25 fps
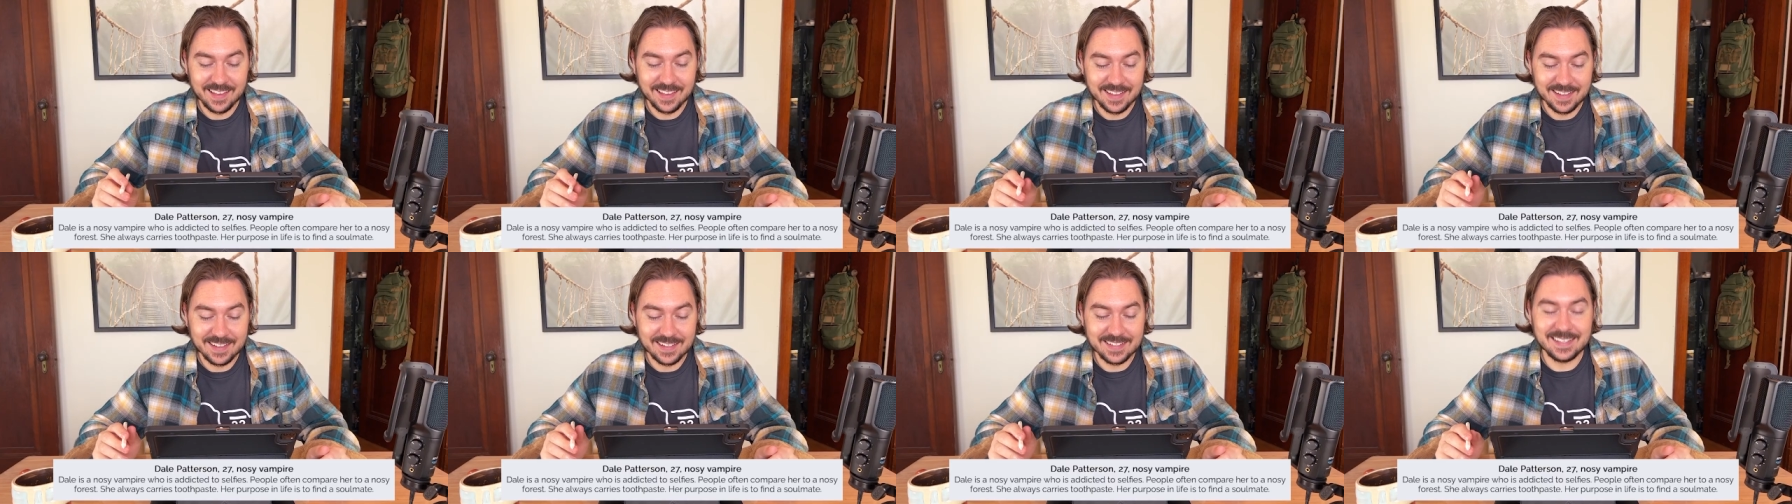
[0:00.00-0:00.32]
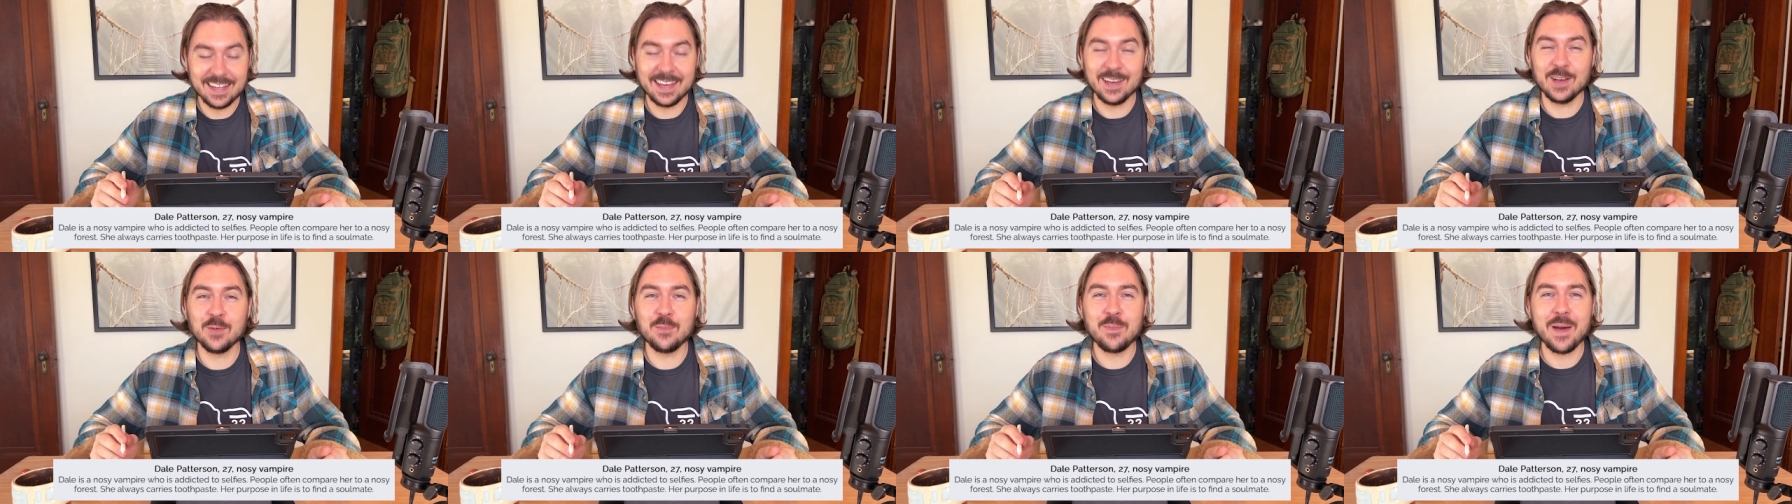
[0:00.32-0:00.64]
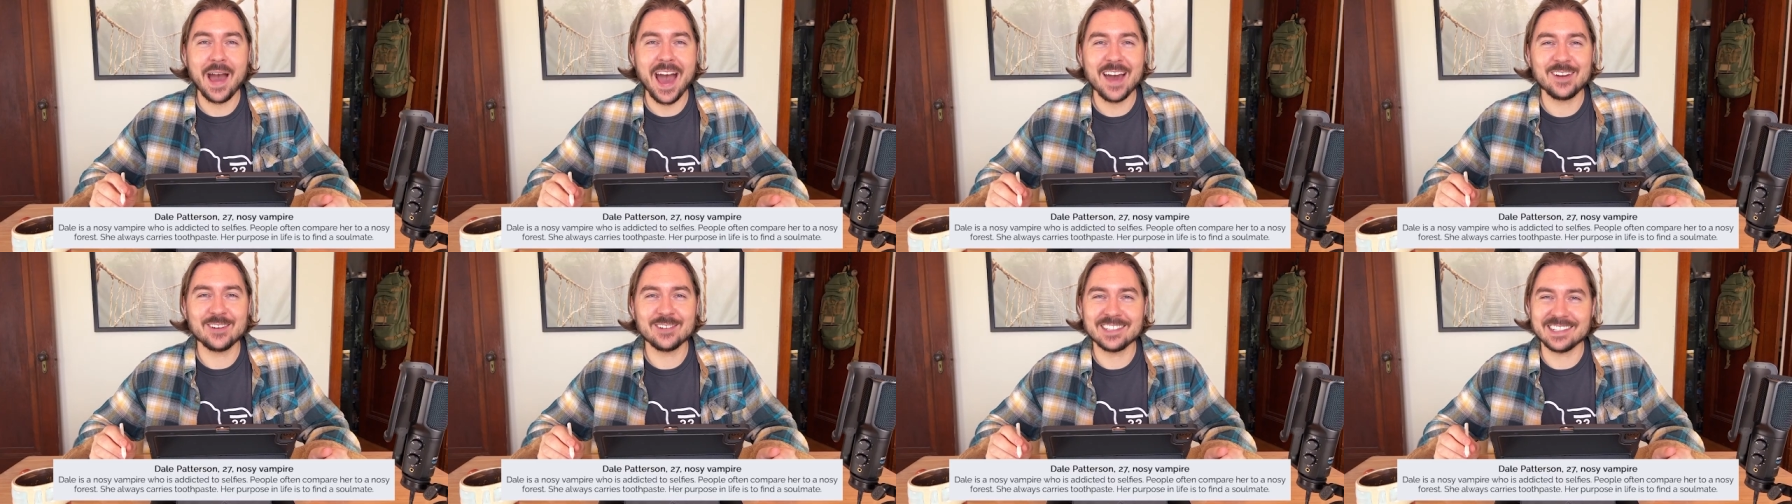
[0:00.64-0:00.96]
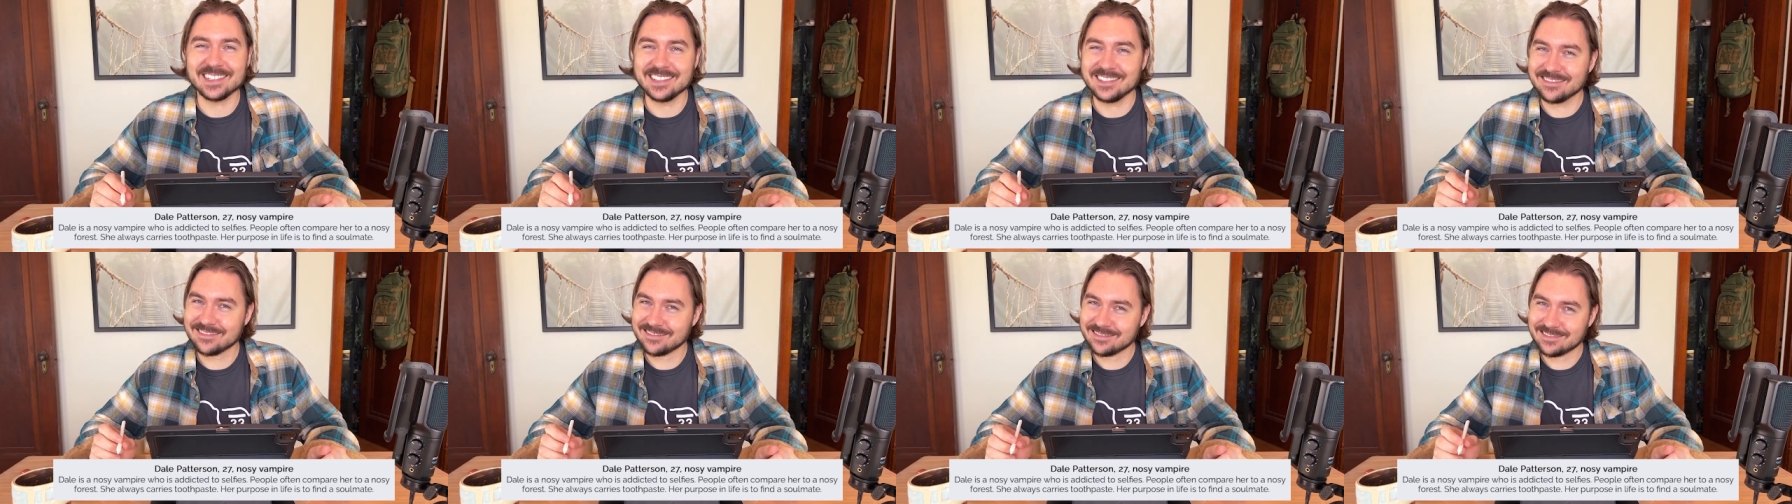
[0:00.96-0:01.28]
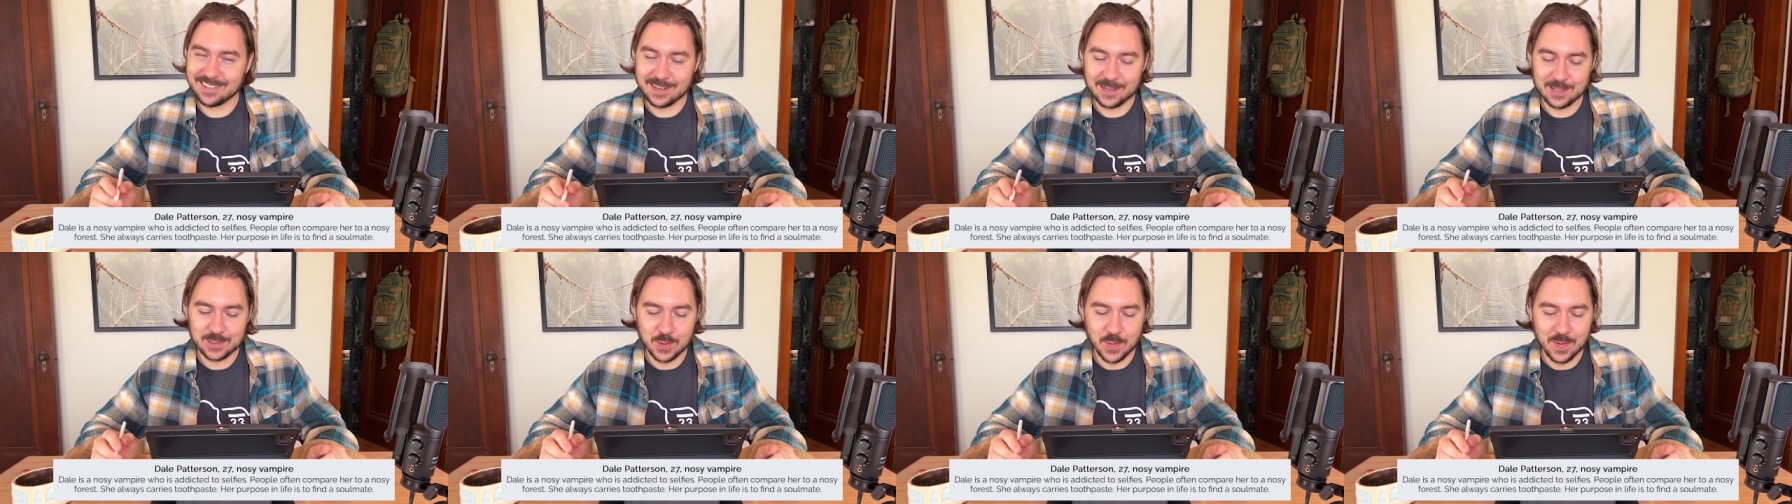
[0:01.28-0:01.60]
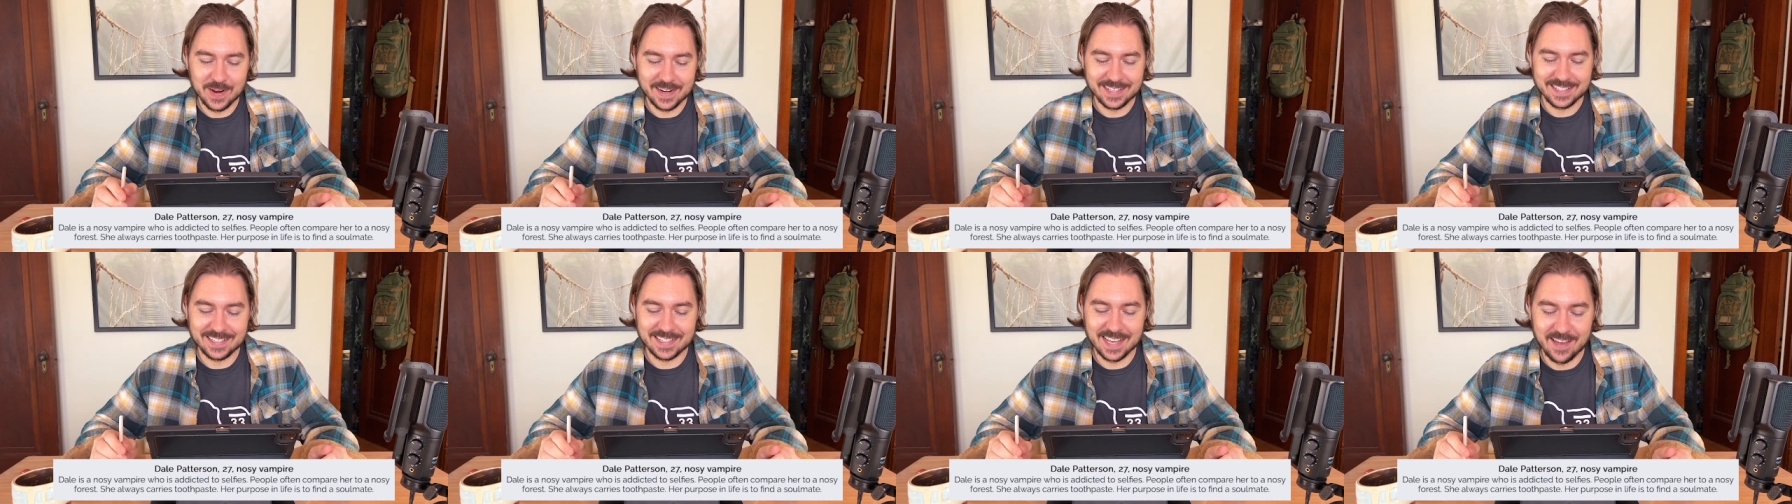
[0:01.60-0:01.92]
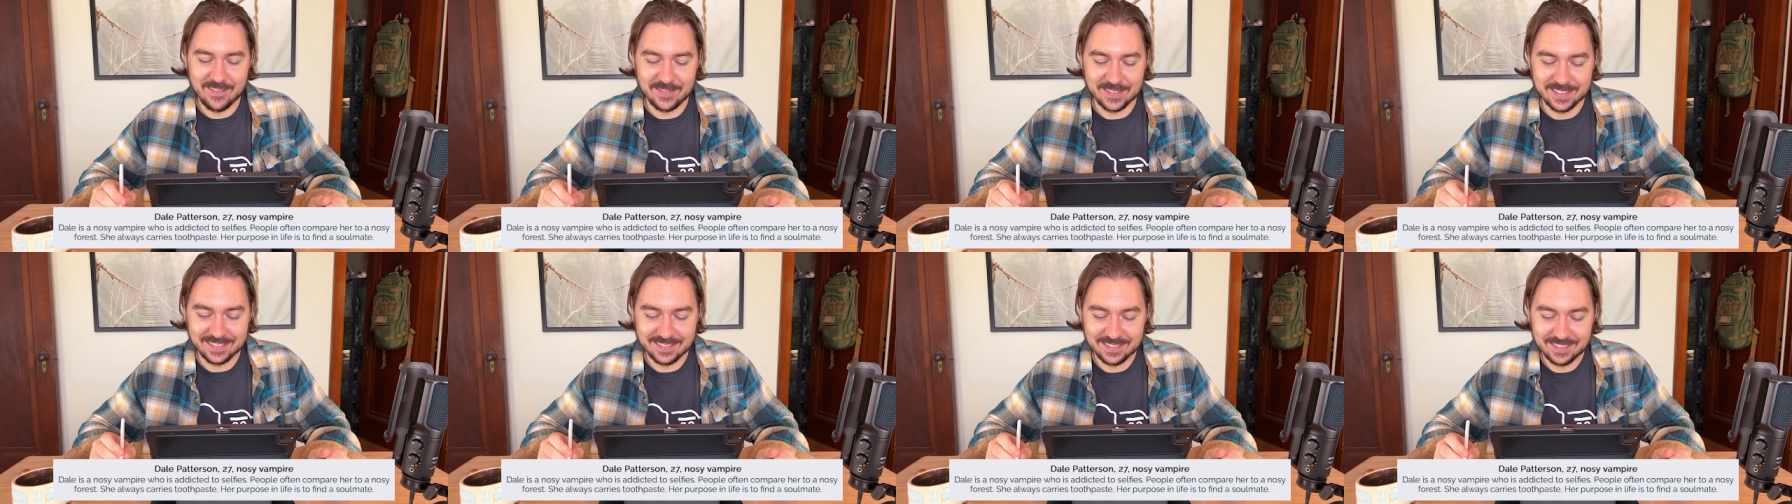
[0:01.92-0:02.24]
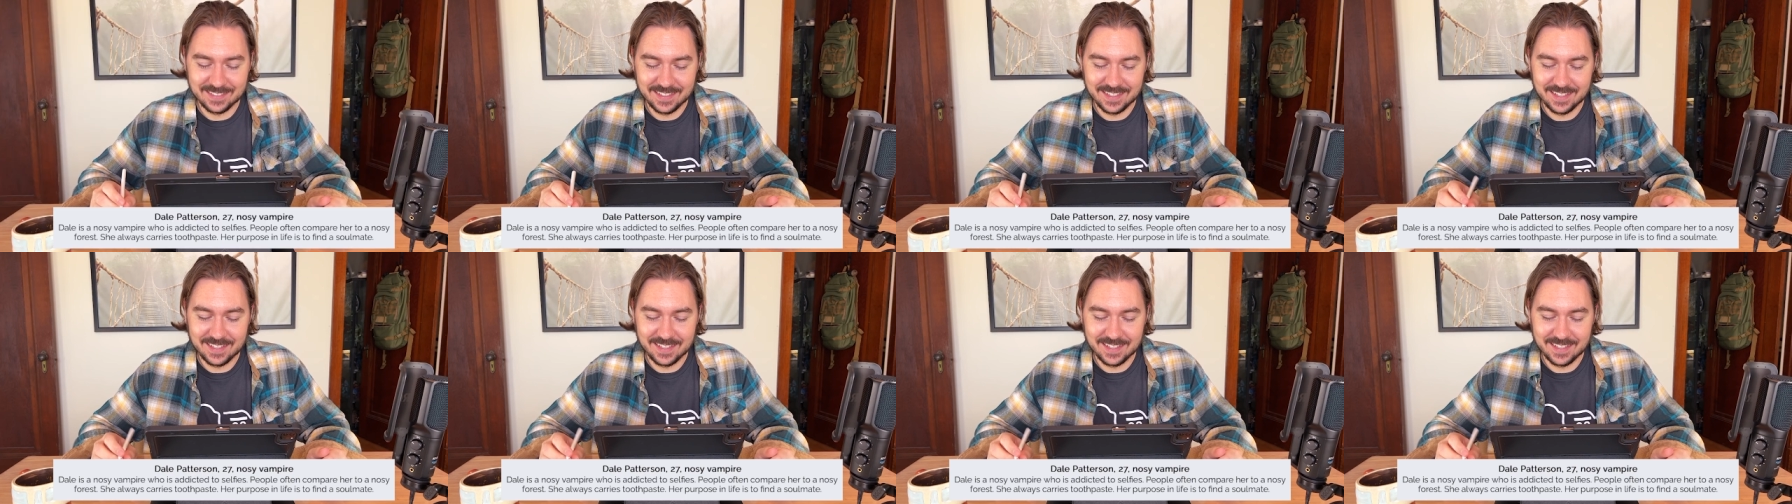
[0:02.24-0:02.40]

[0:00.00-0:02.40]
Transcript: Dale Patterson, 27,